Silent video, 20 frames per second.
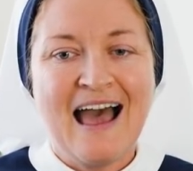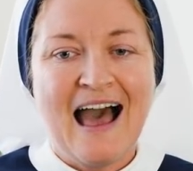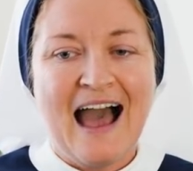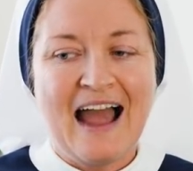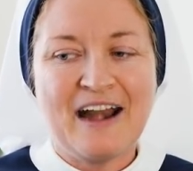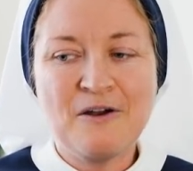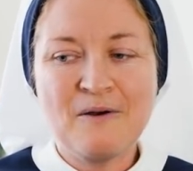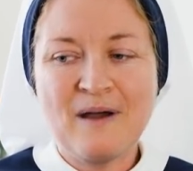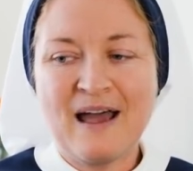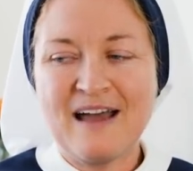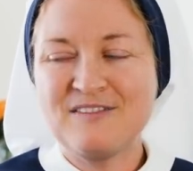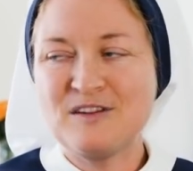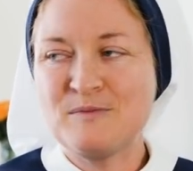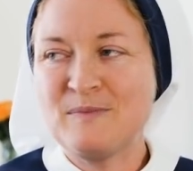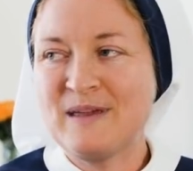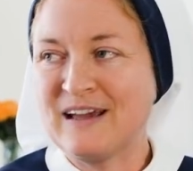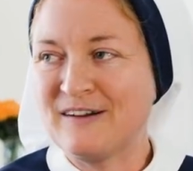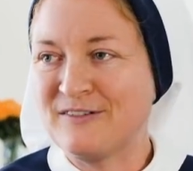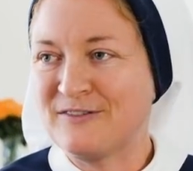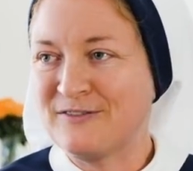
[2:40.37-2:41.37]
I don't have to
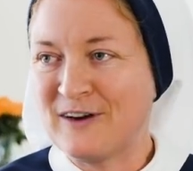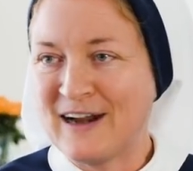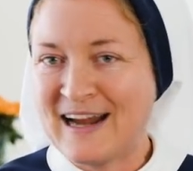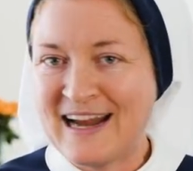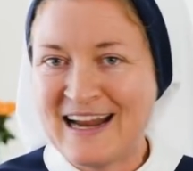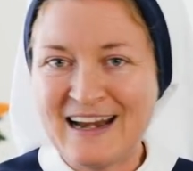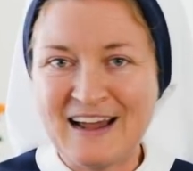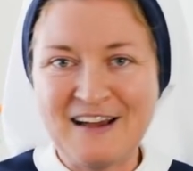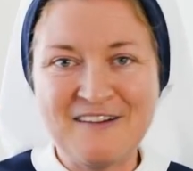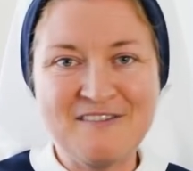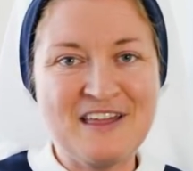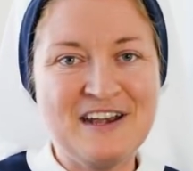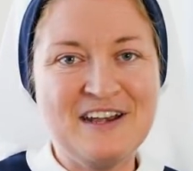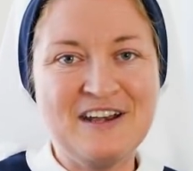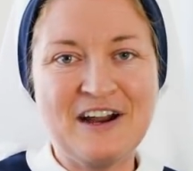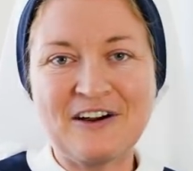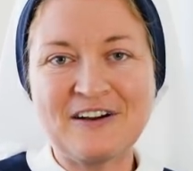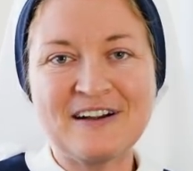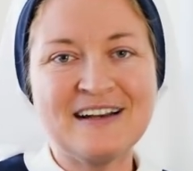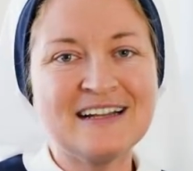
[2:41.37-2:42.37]
be afraid of the
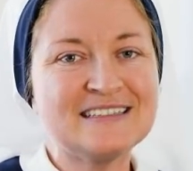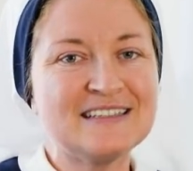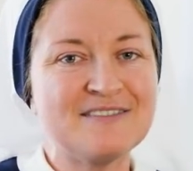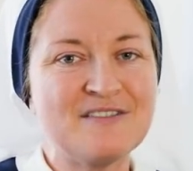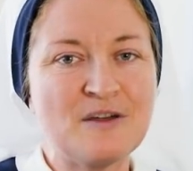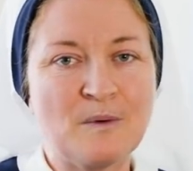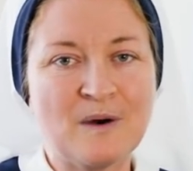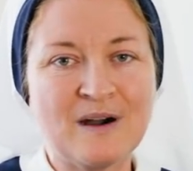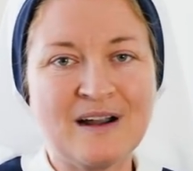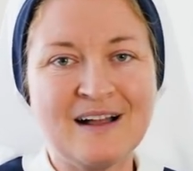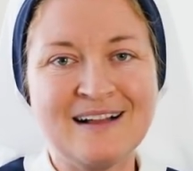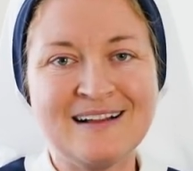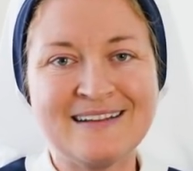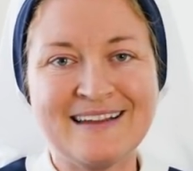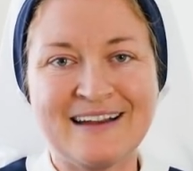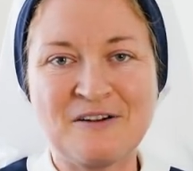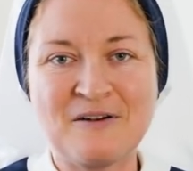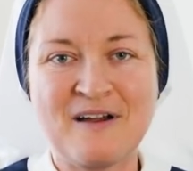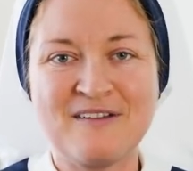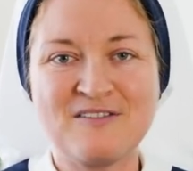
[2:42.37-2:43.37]
darkness of the world.
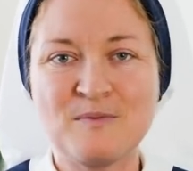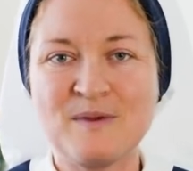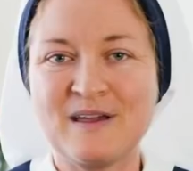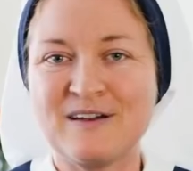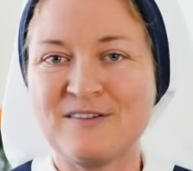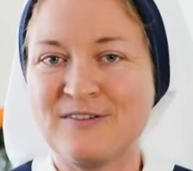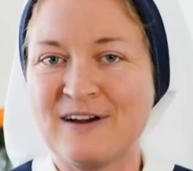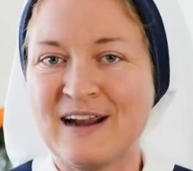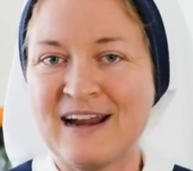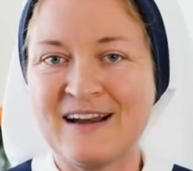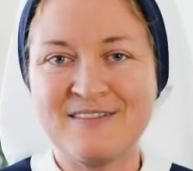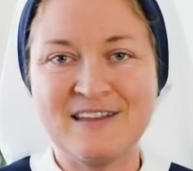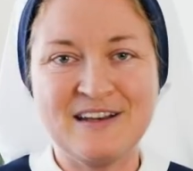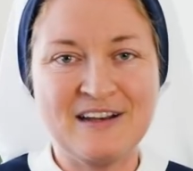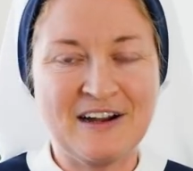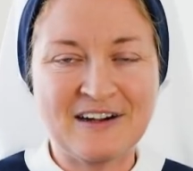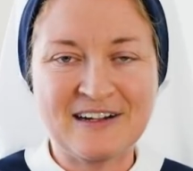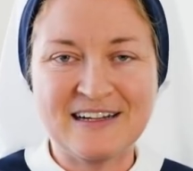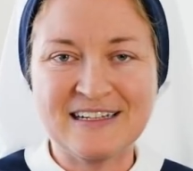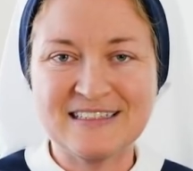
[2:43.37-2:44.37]
I don't have to be afraid of the
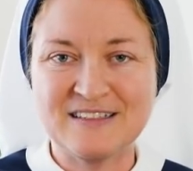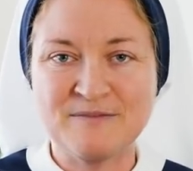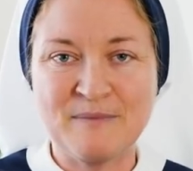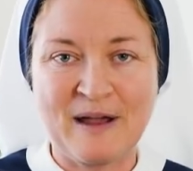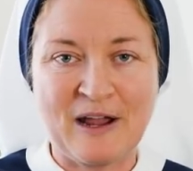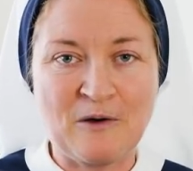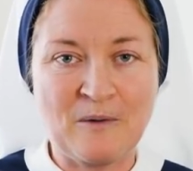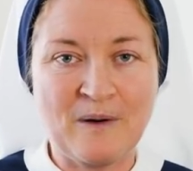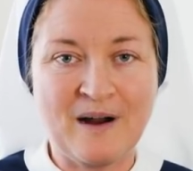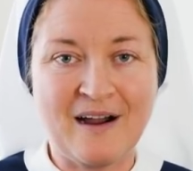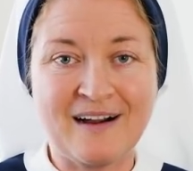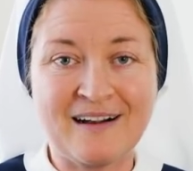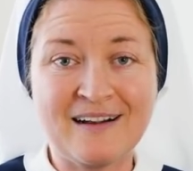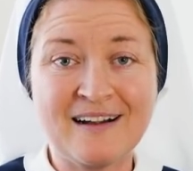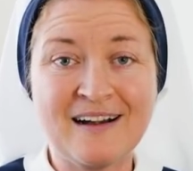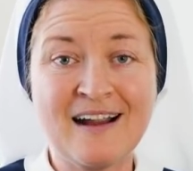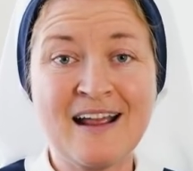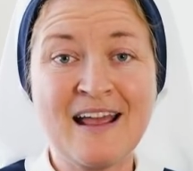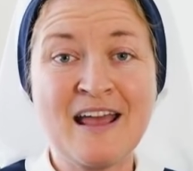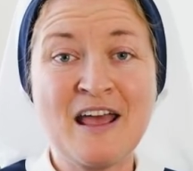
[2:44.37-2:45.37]
darkness of my own
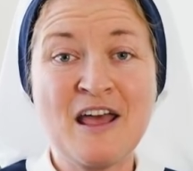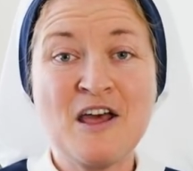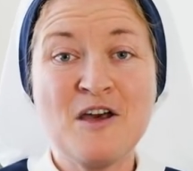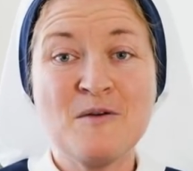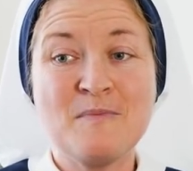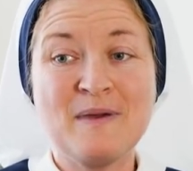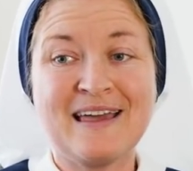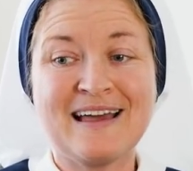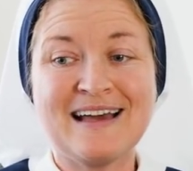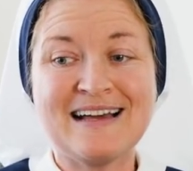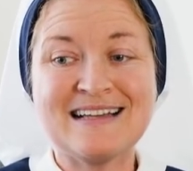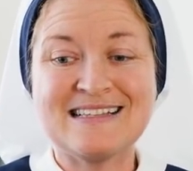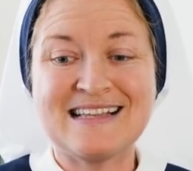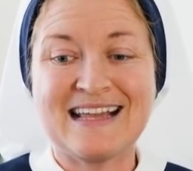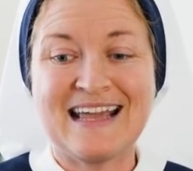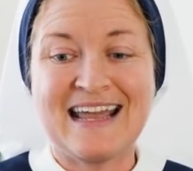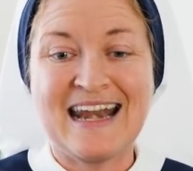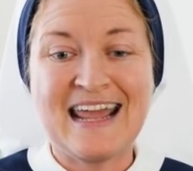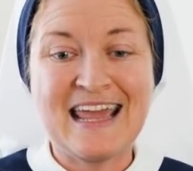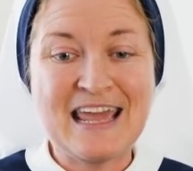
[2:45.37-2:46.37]
heart. Because
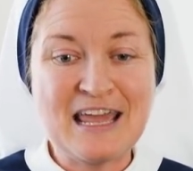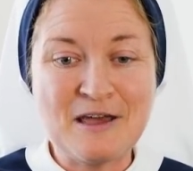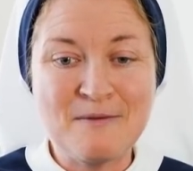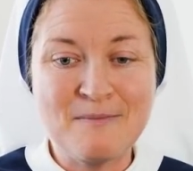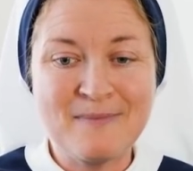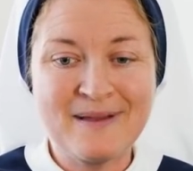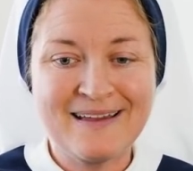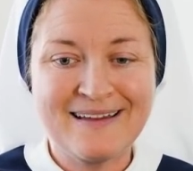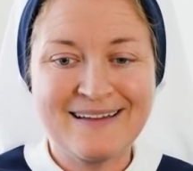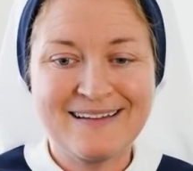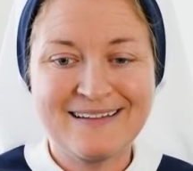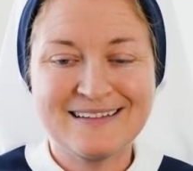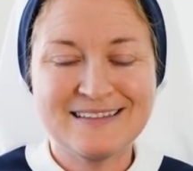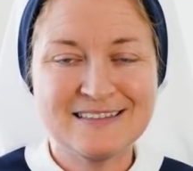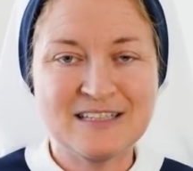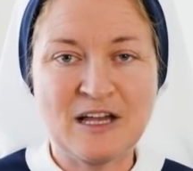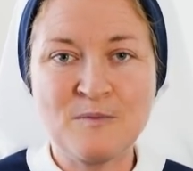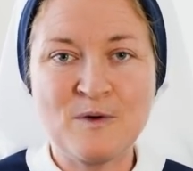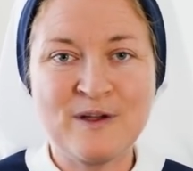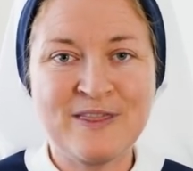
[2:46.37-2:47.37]
in him,
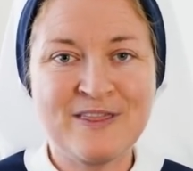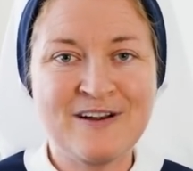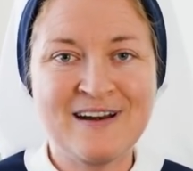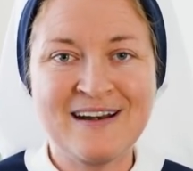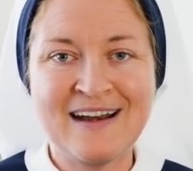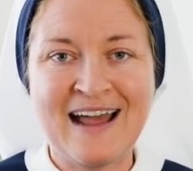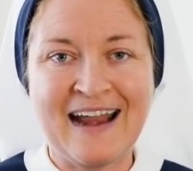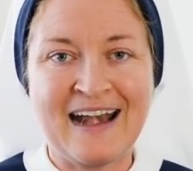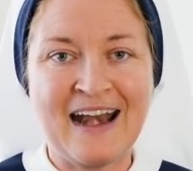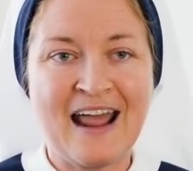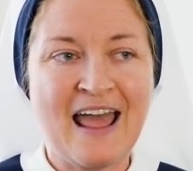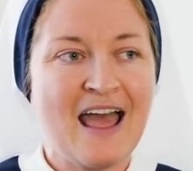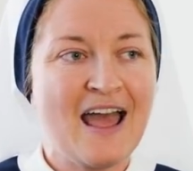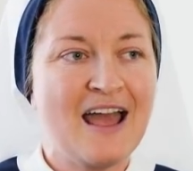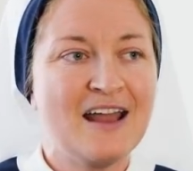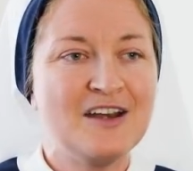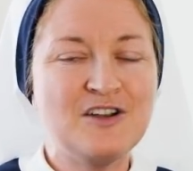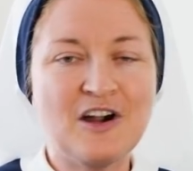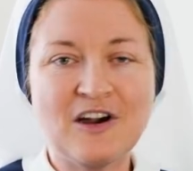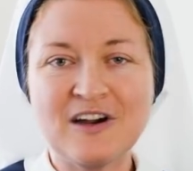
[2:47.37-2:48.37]
Psalm 139,
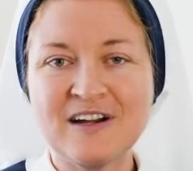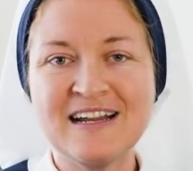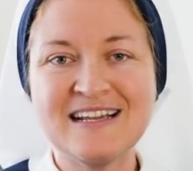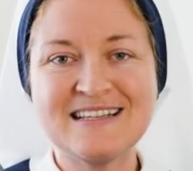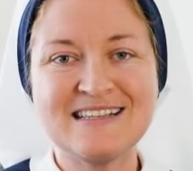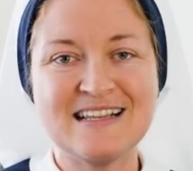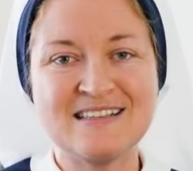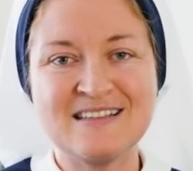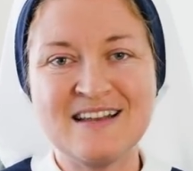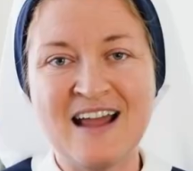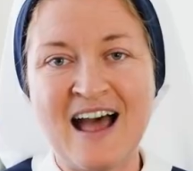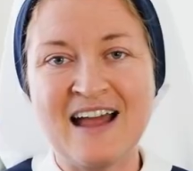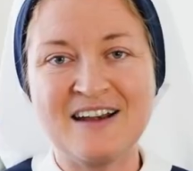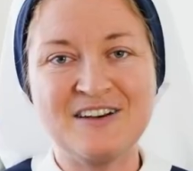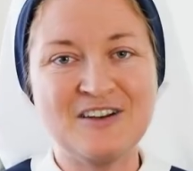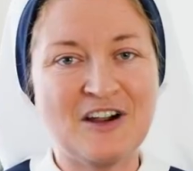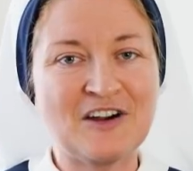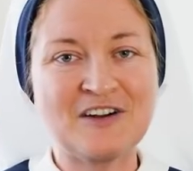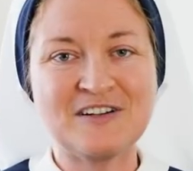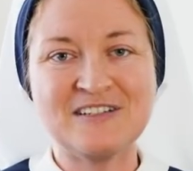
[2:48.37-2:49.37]
darkness is
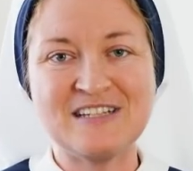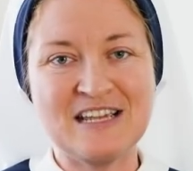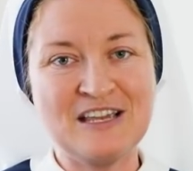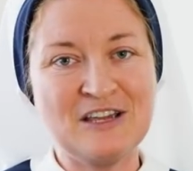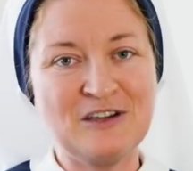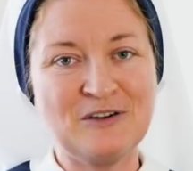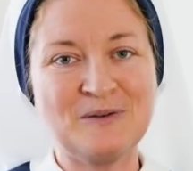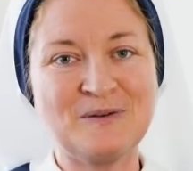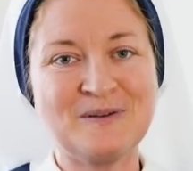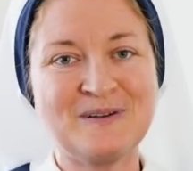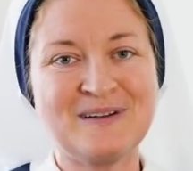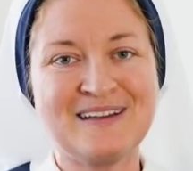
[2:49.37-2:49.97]
not dark to you.